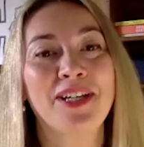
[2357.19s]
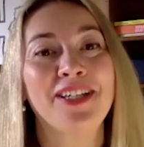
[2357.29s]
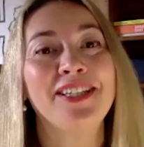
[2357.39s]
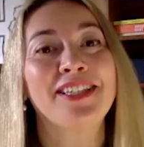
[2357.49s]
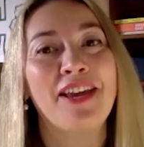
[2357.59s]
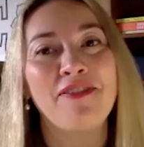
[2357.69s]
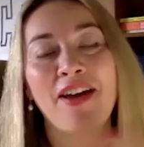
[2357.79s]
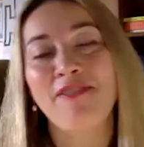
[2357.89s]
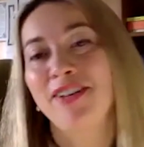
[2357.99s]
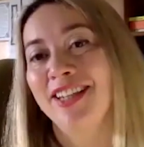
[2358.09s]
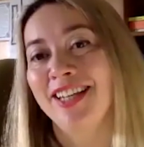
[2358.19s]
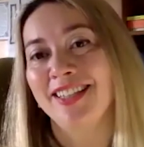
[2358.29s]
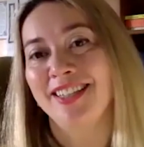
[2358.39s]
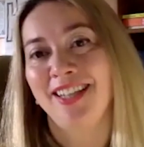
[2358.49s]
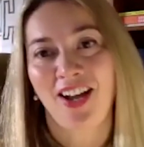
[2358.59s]
Because if everything
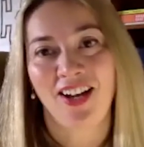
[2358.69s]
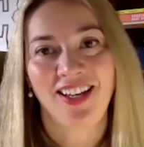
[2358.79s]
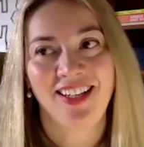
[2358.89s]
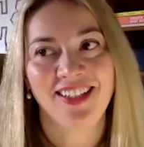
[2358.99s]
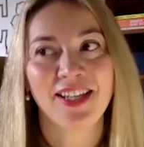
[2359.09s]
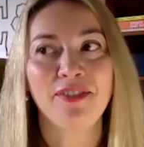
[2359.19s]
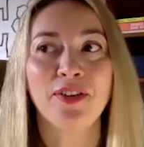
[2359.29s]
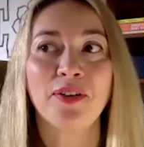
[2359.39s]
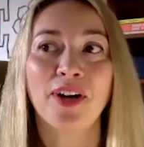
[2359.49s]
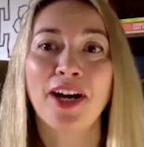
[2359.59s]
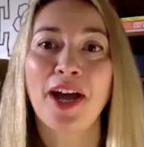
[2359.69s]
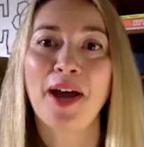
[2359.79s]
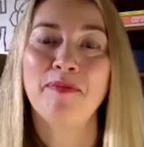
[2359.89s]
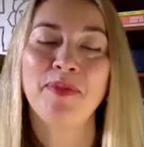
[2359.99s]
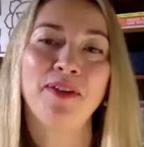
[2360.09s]
is aligned, if you are
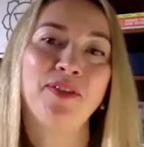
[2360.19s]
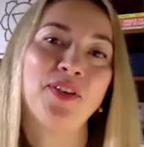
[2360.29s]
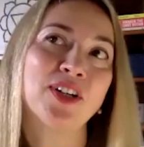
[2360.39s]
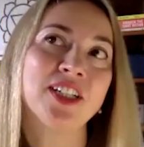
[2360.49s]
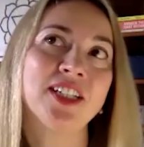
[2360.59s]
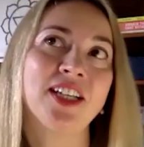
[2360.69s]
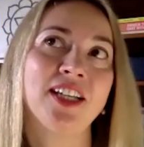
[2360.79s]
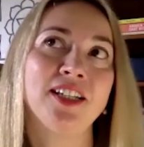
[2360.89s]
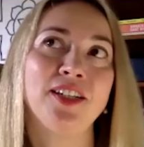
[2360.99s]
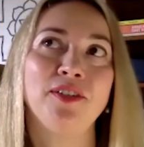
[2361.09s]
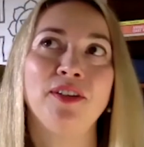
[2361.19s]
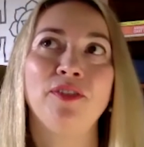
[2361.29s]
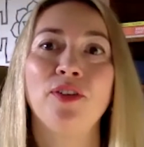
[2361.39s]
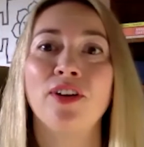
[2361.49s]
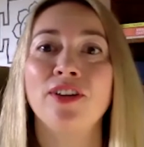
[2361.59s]
happy, if you are content,
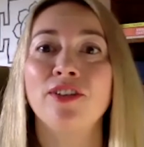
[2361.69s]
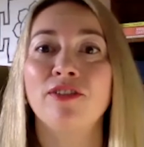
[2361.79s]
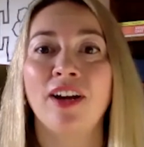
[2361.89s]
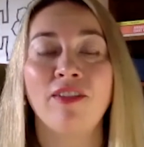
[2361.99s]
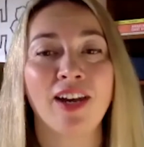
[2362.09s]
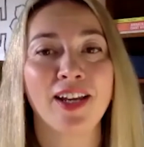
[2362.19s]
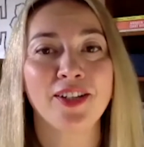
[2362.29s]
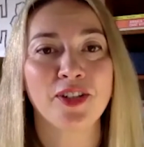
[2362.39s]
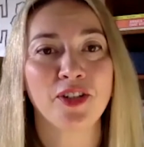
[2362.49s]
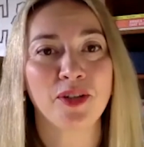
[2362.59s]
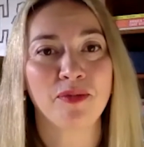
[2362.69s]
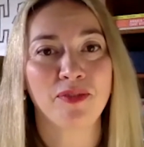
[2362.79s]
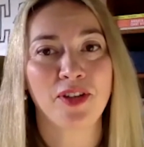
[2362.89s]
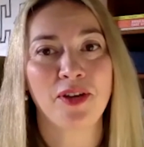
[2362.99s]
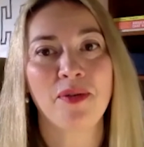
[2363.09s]
if you are in the right relationship
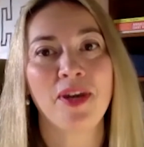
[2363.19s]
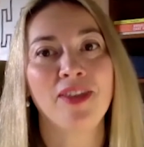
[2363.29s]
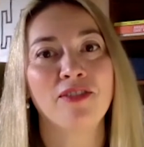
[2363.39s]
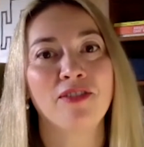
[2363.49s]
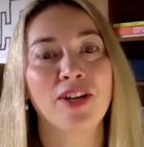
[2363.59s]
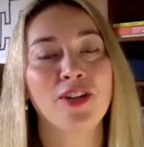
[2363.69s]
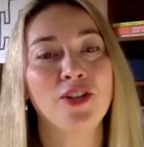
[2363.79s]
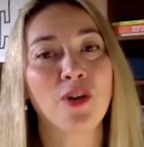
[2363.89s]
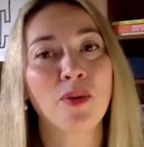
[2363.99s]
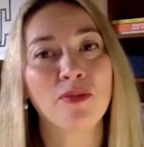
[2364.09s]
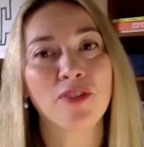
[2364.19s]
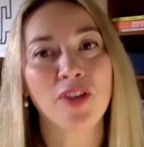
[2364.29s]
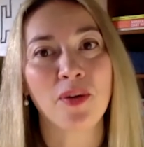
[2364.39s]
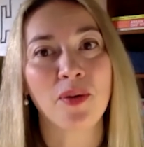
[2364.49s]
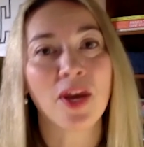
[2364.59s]
for you, in the right job for
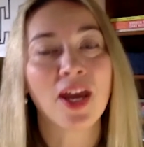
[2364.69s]
you,